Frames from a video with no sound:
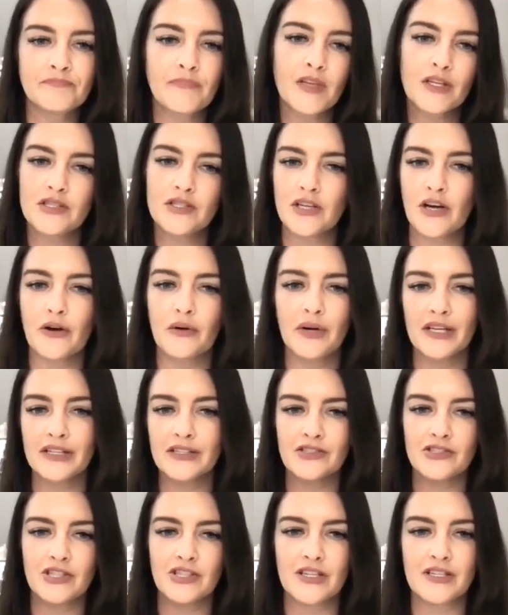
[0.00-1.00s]
So
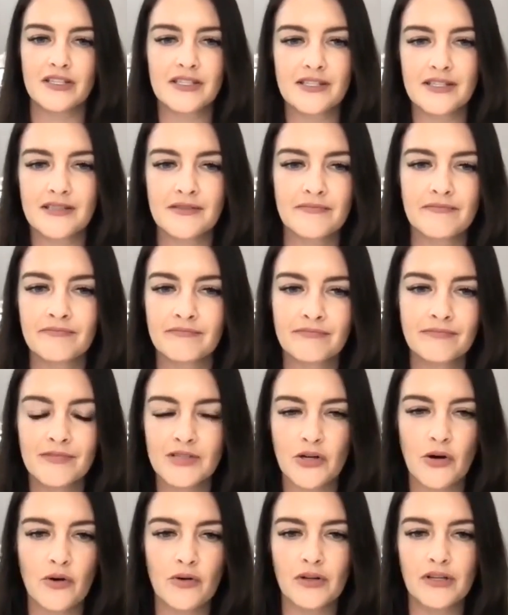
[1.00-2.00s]
it's just
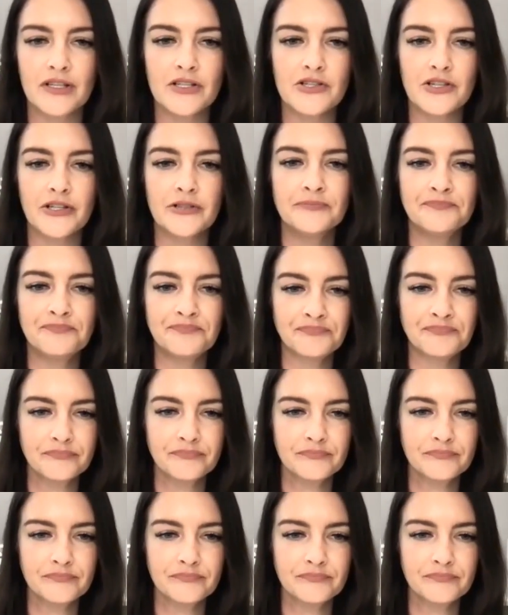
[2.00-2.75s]
totally true.